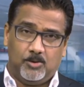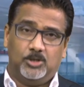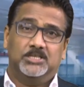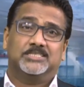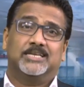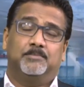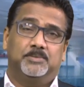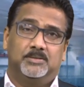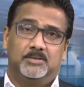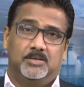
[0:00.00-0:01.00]
the step.
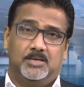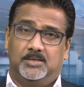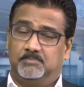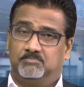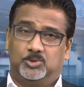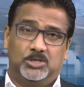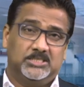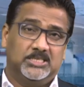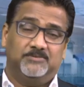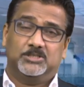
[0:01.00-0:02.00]
So let's
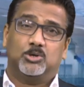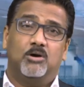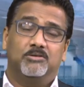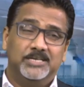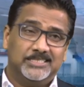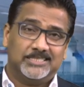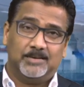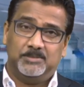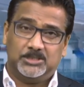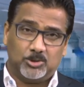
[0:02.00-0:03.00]
say if it's concrete
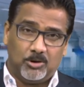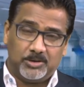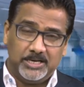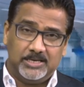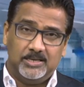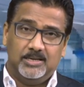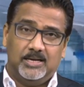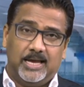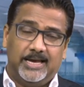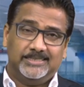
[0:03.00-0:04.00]
step, this concrete
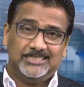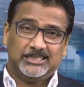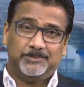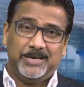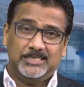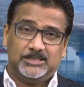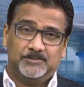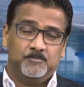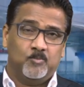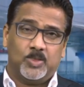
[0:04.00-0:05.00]
has a space,
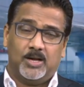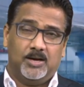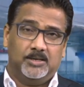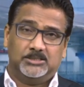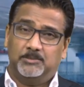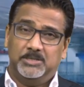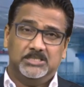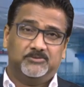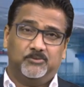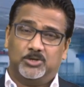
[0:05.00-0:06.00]

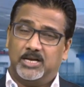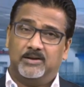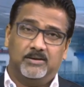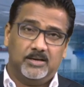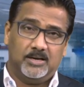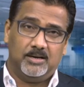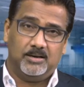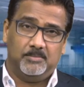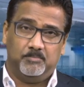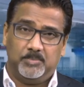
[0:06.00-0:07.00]
somebody's foot can
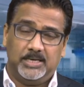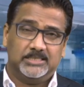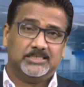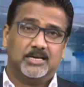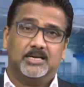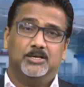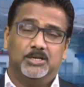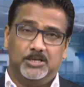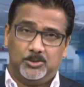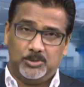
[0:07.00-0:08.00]
get stuck
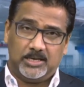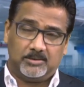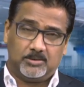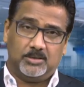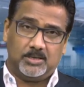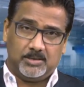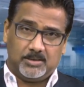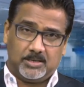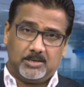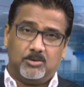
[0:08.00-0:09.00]
into that
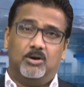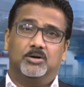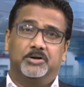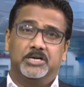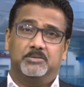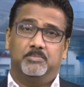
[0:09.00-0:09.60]
concrete